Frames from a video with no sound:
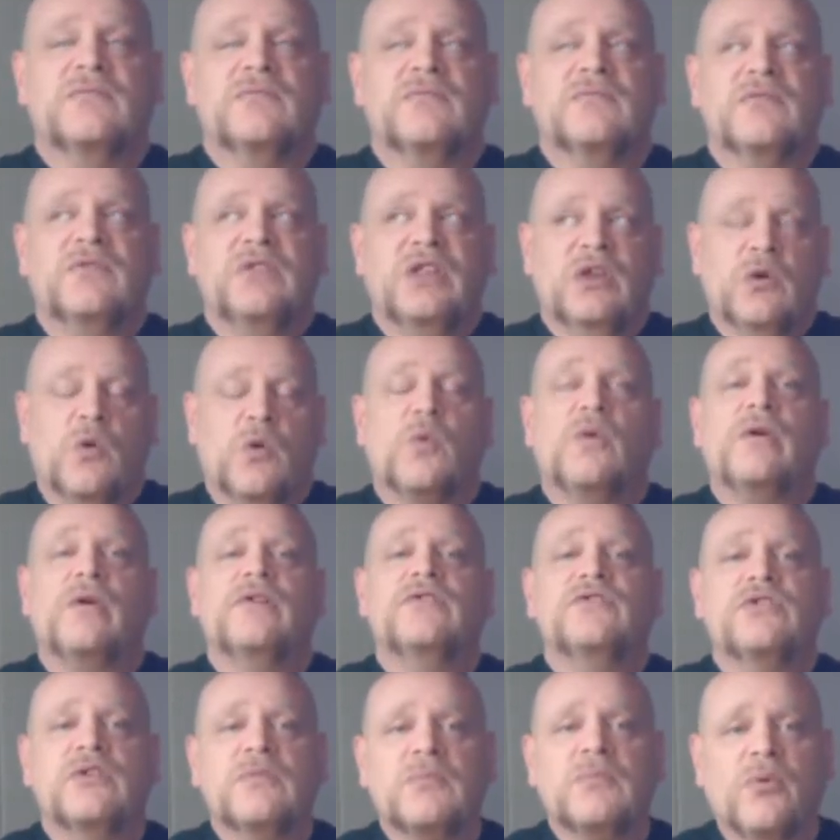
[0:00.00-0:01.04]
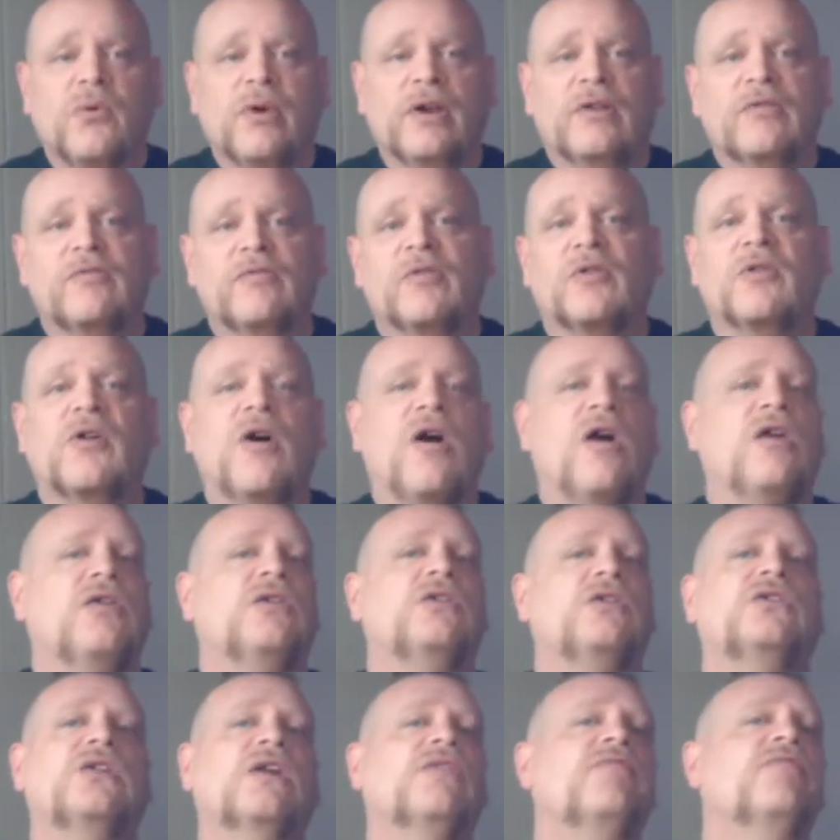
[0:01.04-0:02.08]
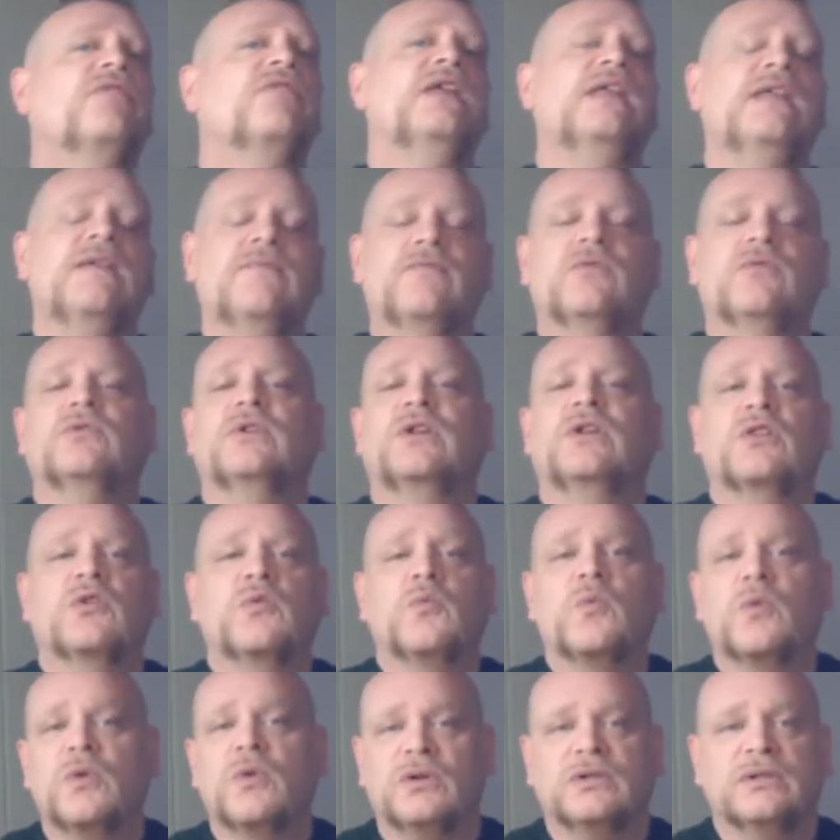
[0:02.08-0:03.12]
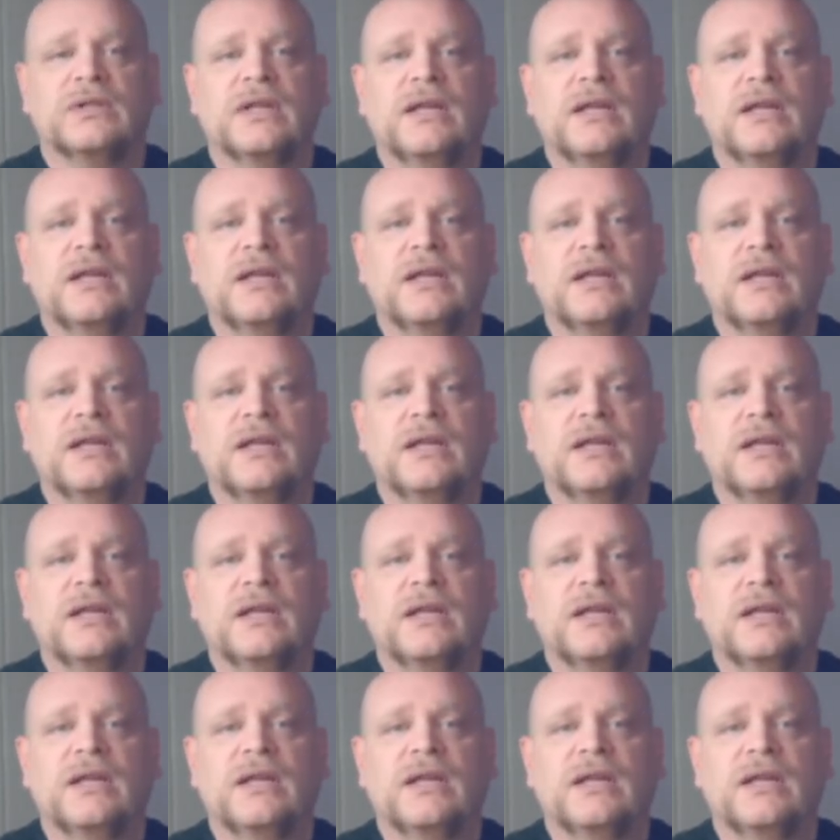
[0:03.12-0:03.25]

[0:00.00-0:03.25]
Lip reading: the origin point for all of the evil in the world.